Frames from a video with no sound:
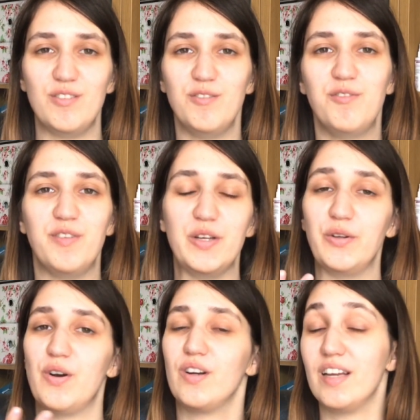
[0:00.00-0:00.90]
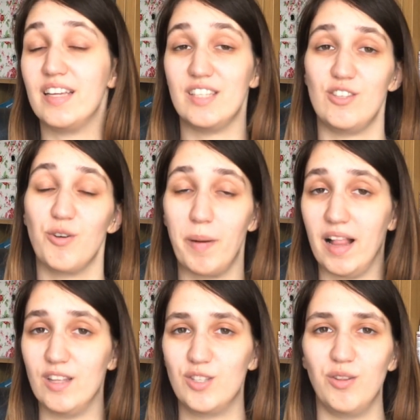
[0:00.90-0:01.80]
you feel is your
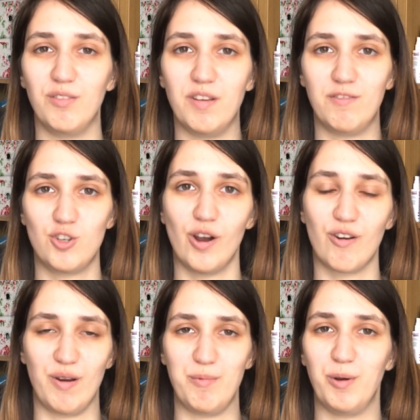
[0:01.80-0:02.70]
balance on the fifth chakra,